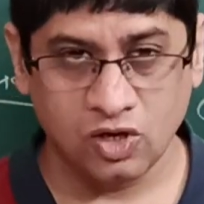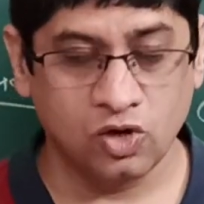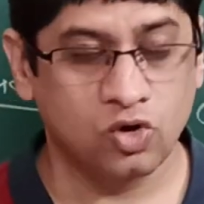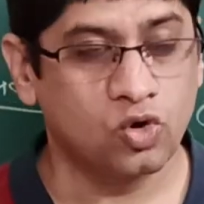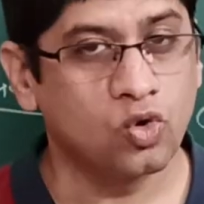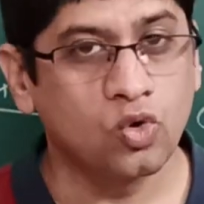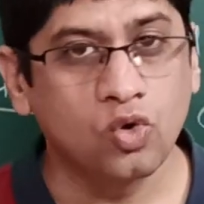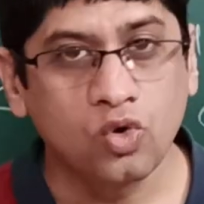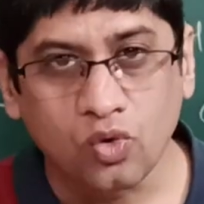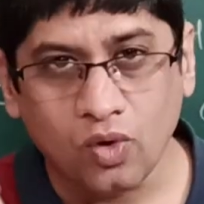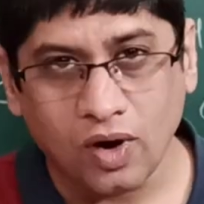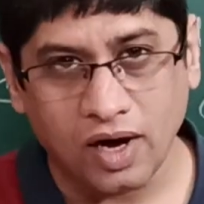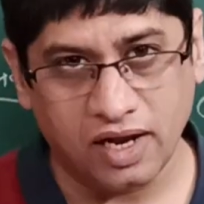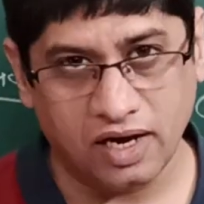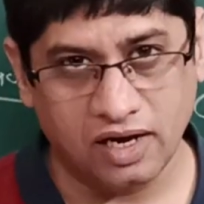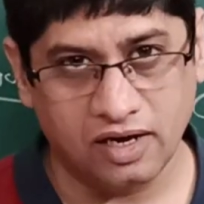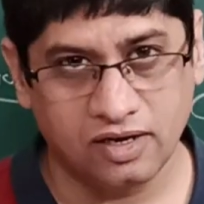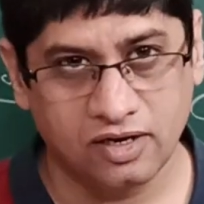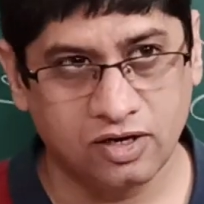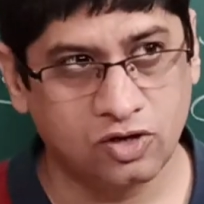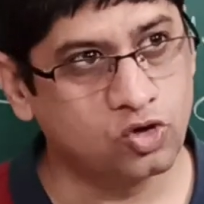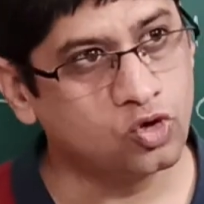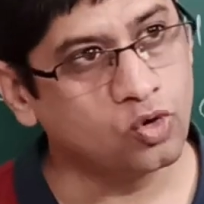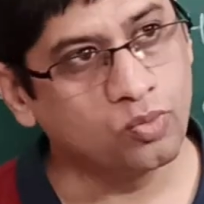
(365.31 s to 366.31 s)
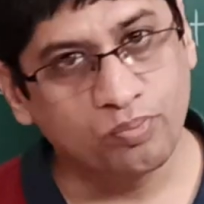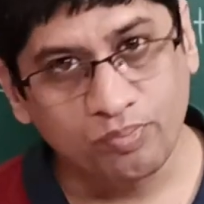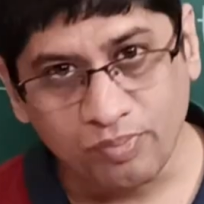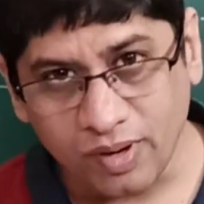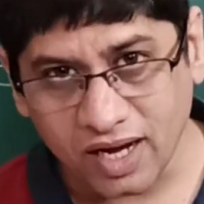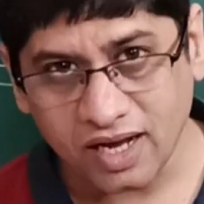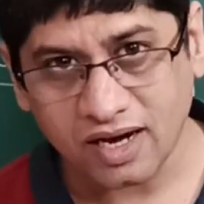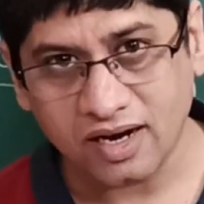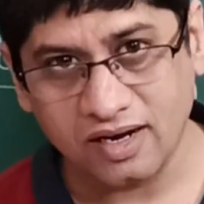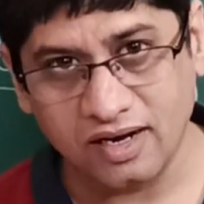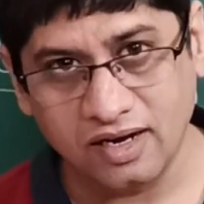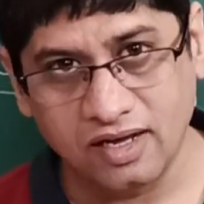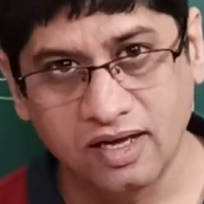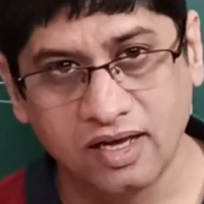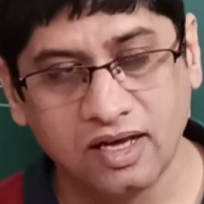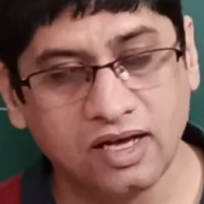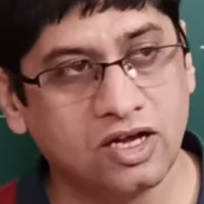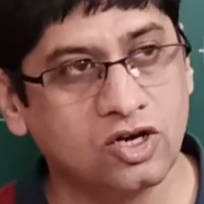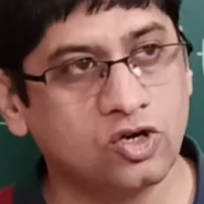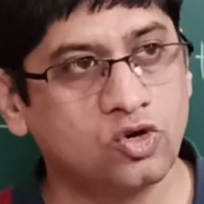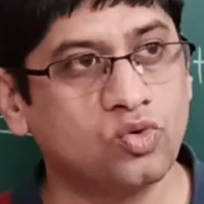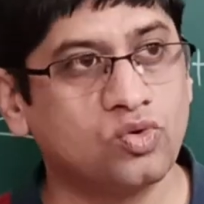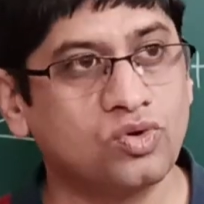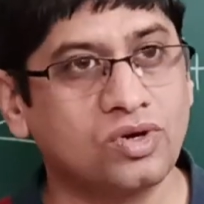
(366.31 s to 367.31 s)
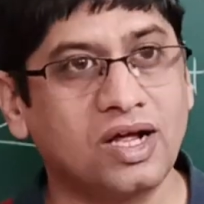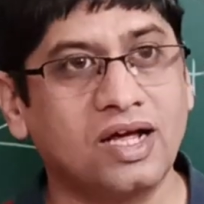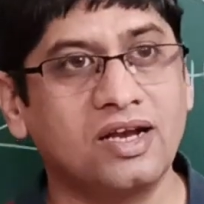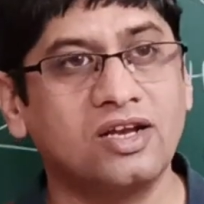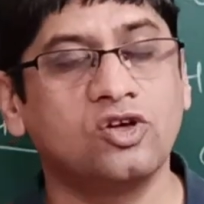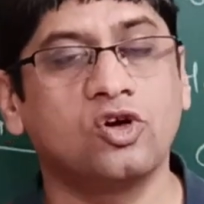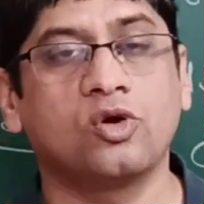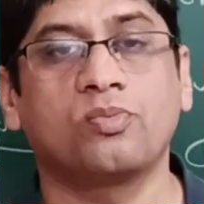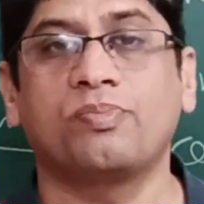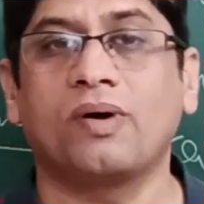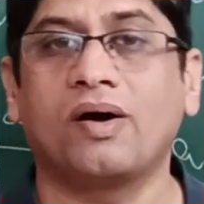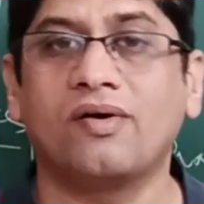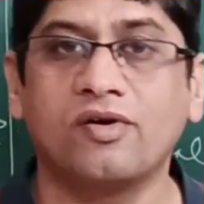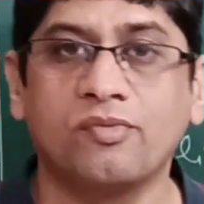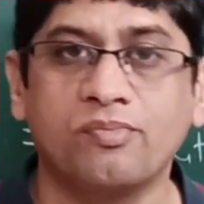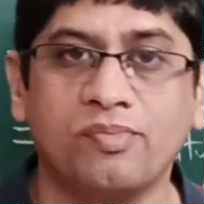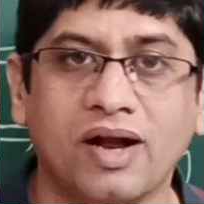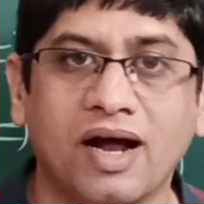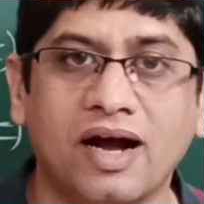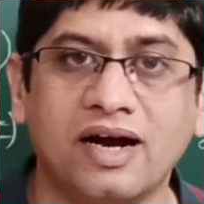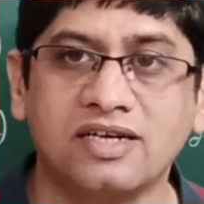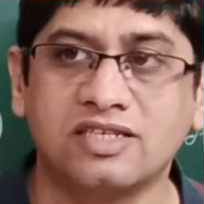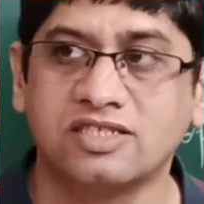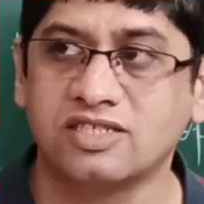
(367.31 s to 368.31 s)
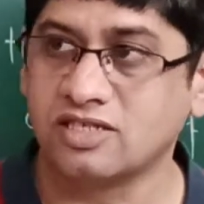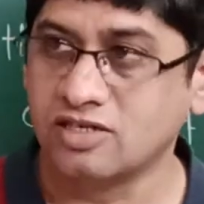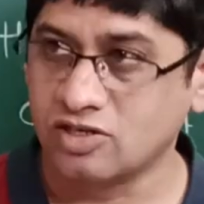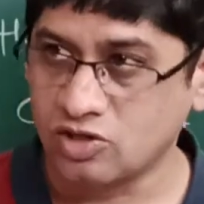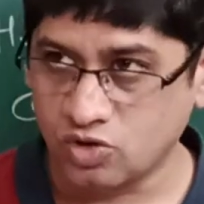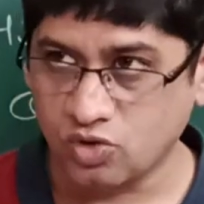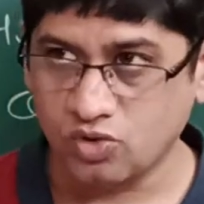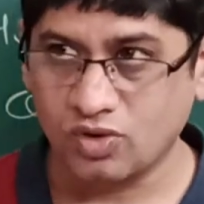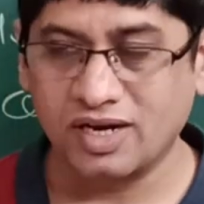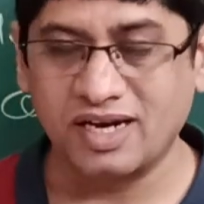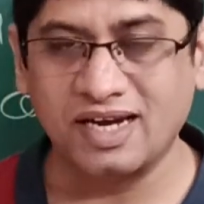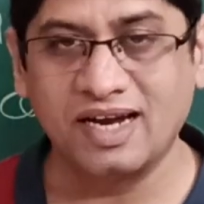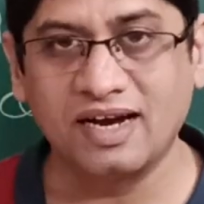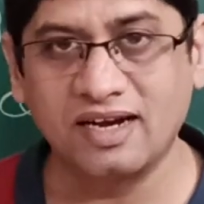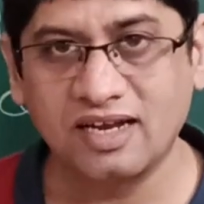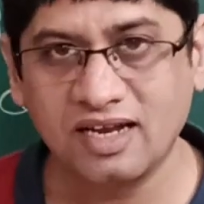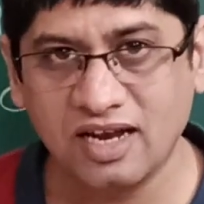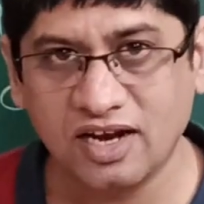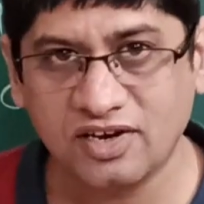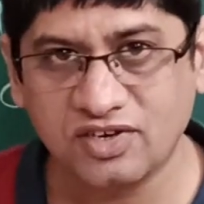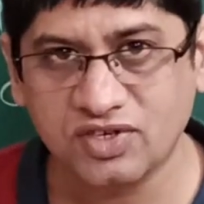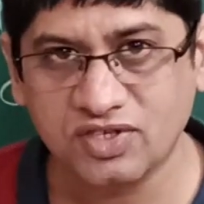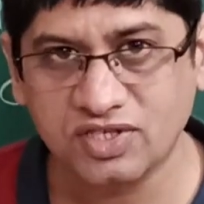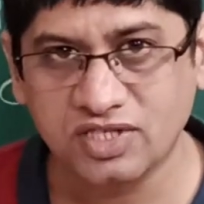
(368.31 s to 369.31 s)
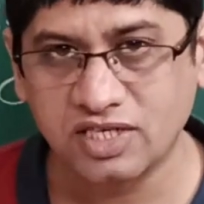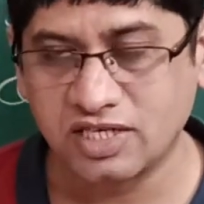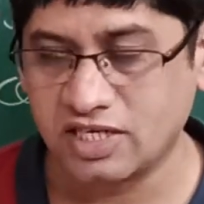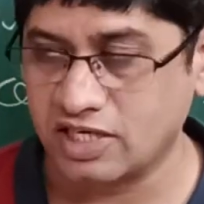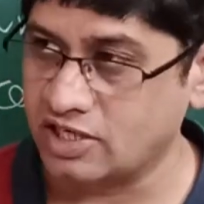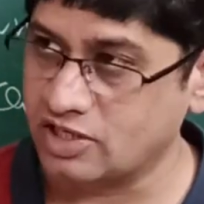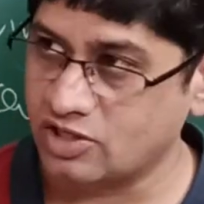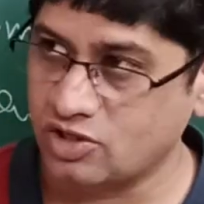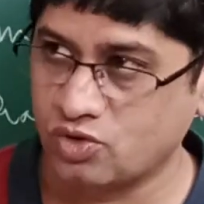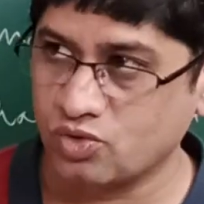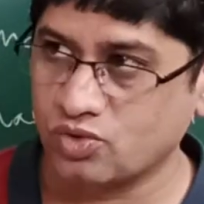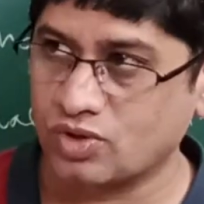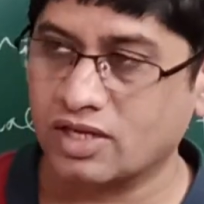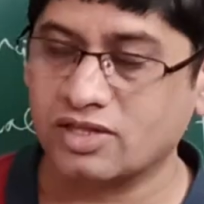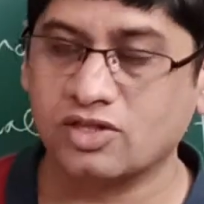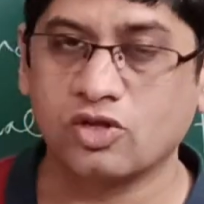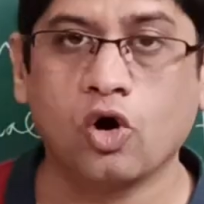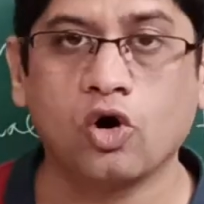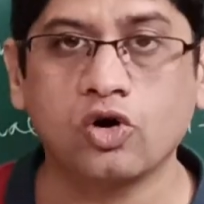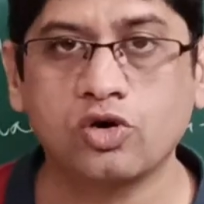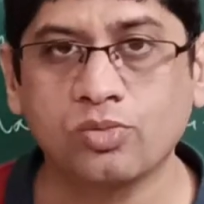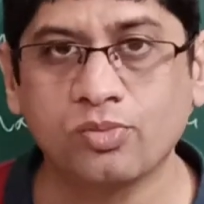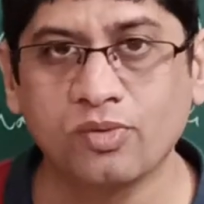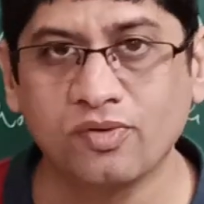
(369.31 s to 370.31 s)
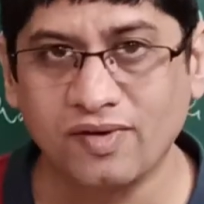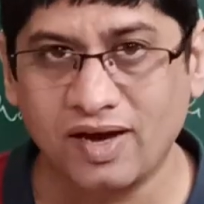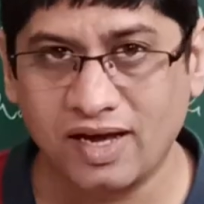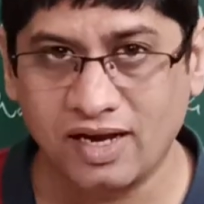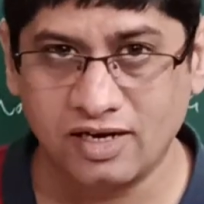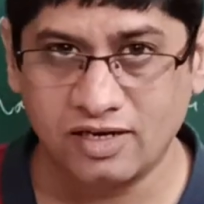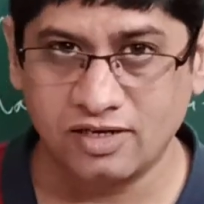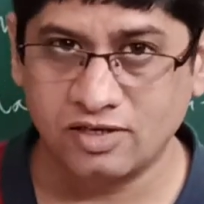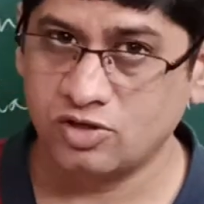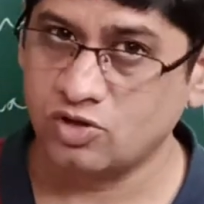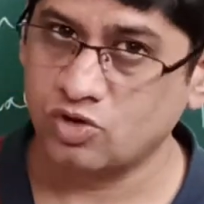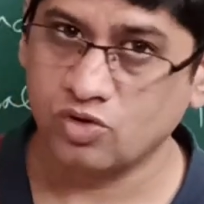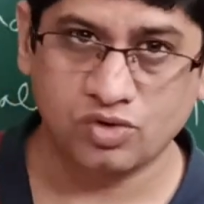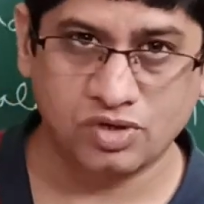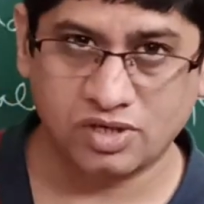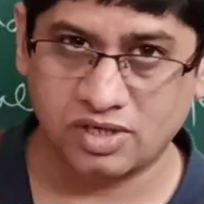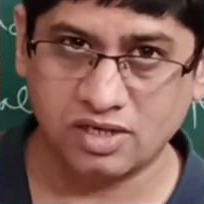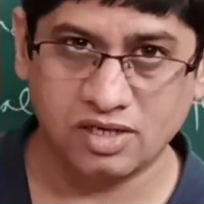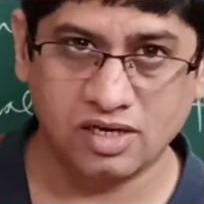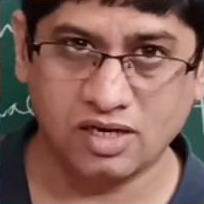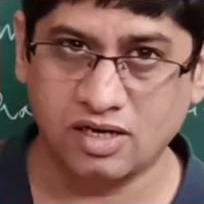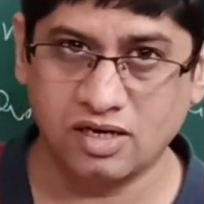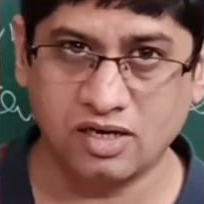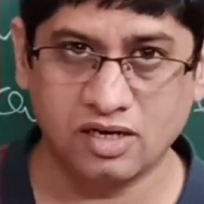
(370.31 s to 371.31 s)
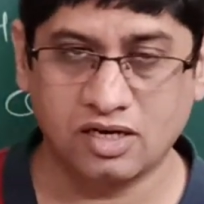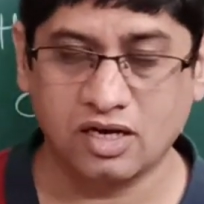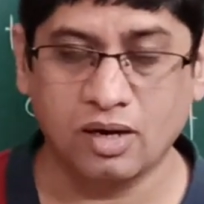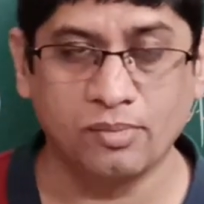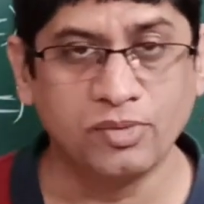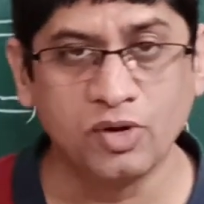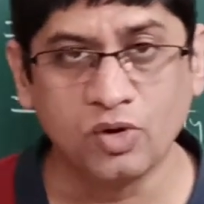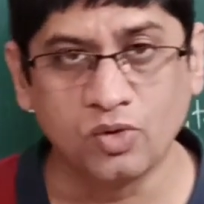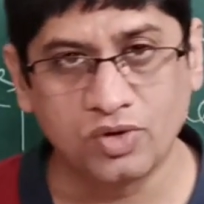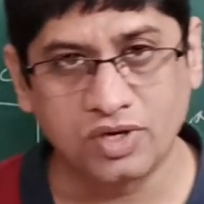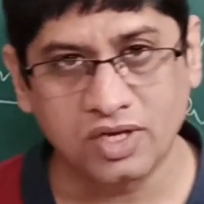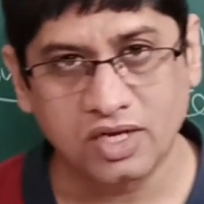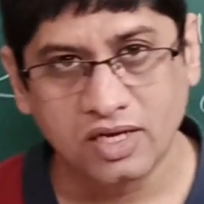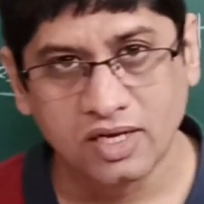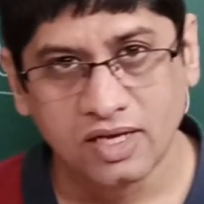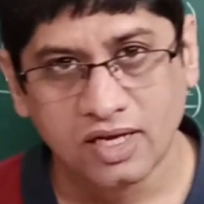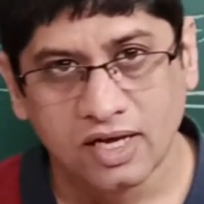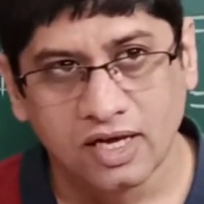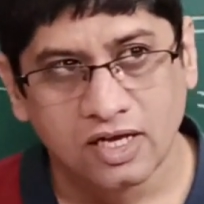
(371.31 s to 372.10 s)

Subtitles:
crude oil, to burn, to run your power plants, to create electricity, to run the automobile, to commute.